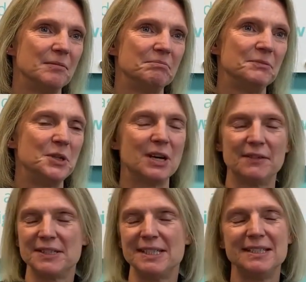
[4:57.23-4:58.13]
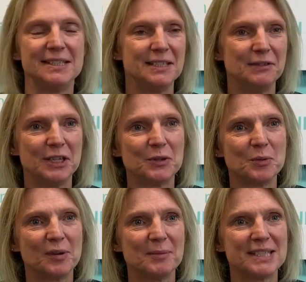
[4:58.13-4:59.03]
Do you have CCTV on your
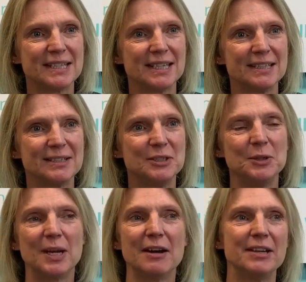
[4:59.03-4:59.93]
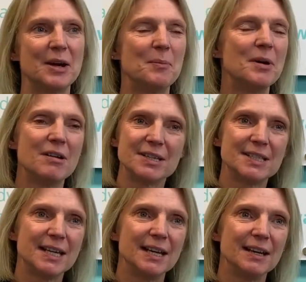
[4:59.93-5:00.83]
premises? Do you carry out
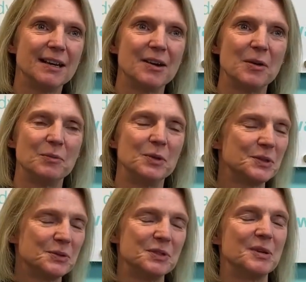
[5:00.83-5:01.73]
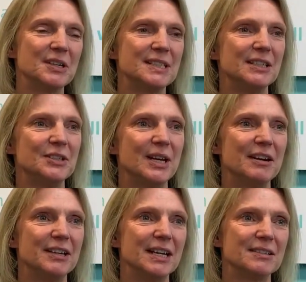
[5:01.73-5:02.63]
marketing? What sort of marketing do you
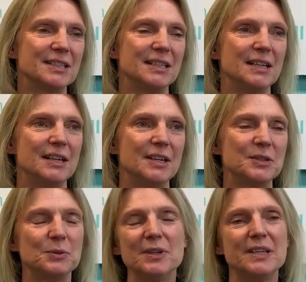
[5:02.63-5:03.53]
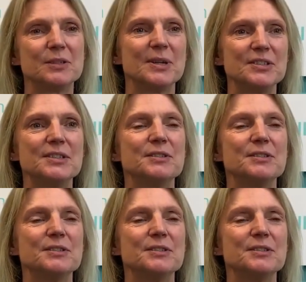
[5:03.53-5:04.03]
carry out? So all of these questions